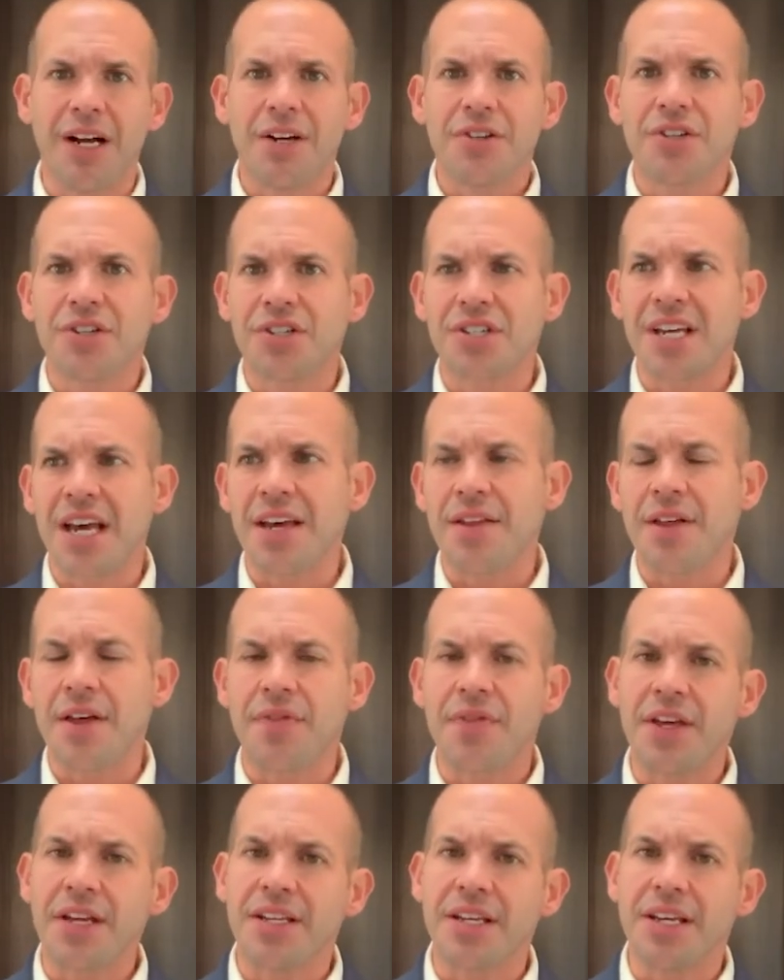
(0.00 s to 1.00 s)
to say that
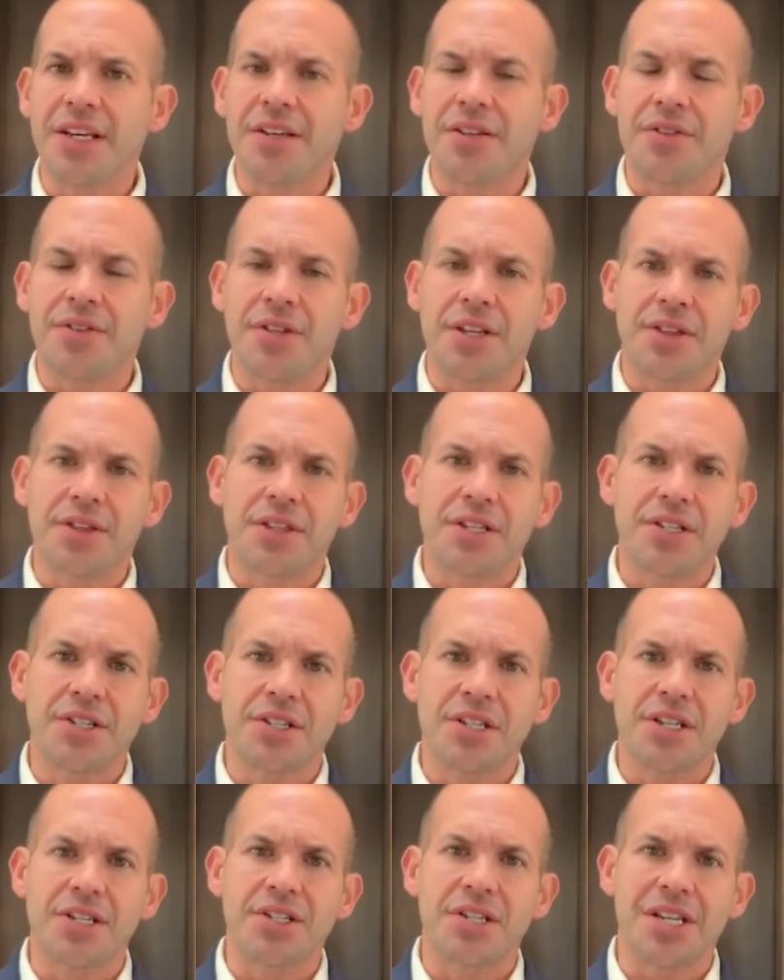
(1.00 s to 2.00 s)
this
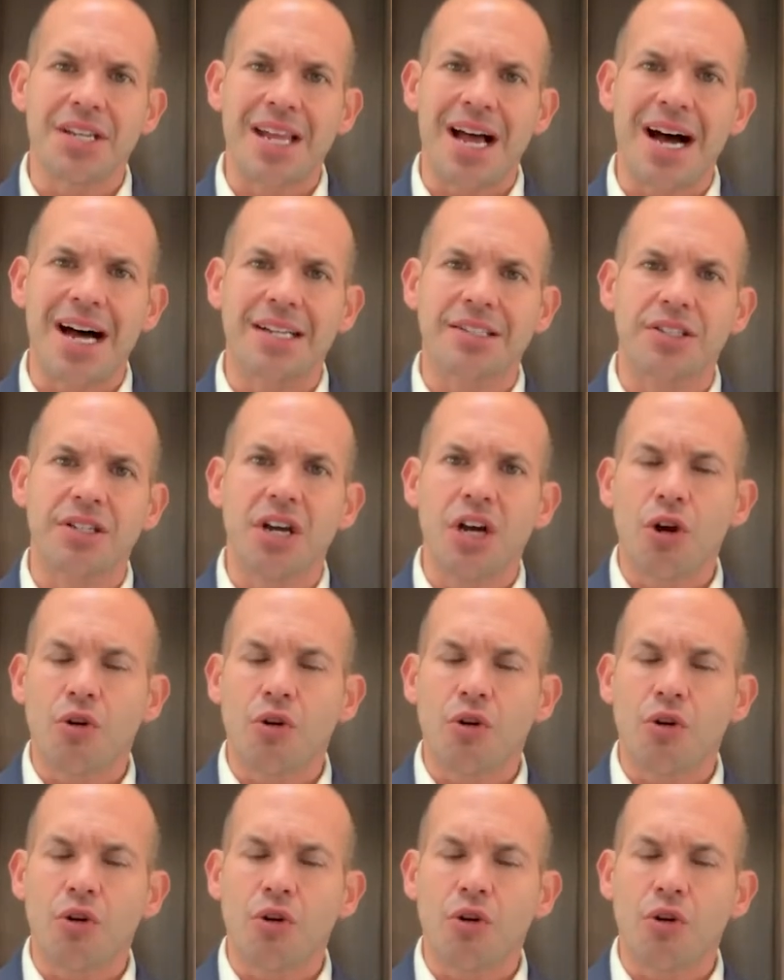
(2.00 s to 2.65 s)
is not